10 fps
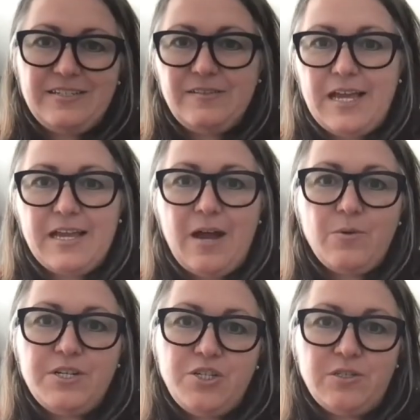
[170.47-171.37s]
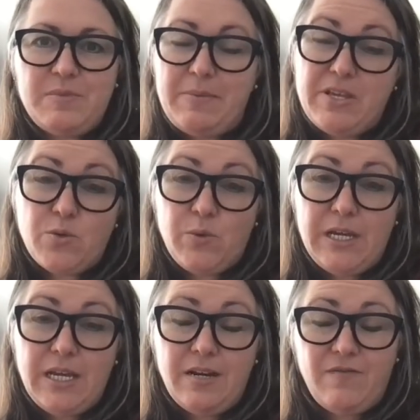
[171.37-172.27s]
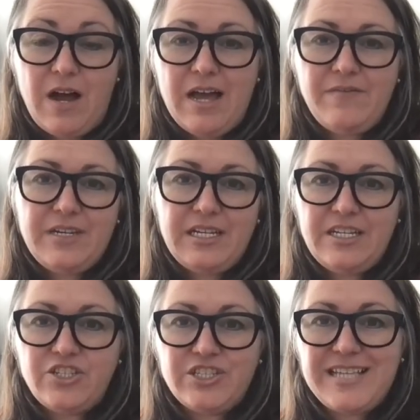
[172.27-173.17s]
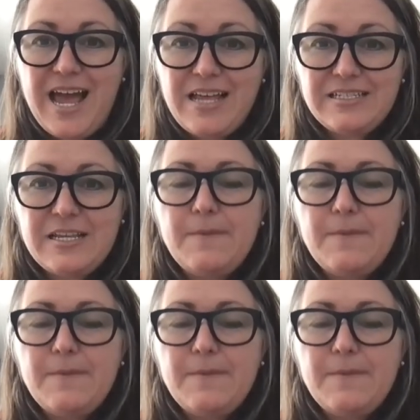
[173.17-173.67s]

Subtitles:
Like I would use maybe 3 to 5 in each set.